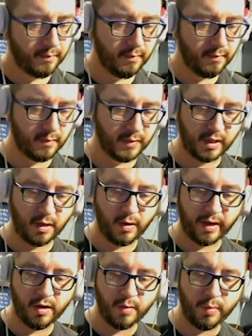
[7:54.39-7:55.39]
So I
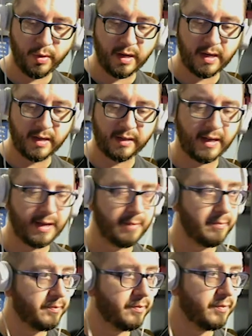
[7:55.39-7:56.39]
could put in a time,
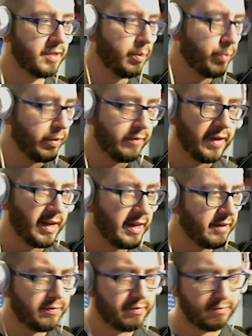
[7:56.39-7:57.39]

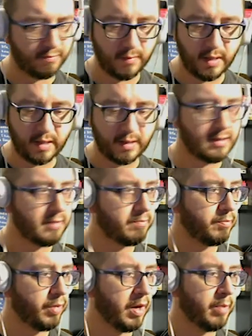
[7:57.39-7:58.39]
0.5. Yeah, that's
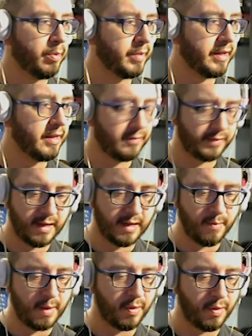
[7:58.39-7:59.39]
probably enough time,
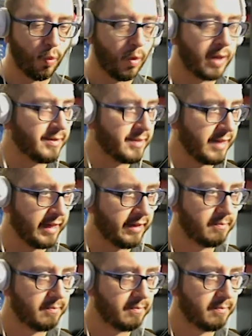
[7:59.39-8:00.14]
maybe 1 sec.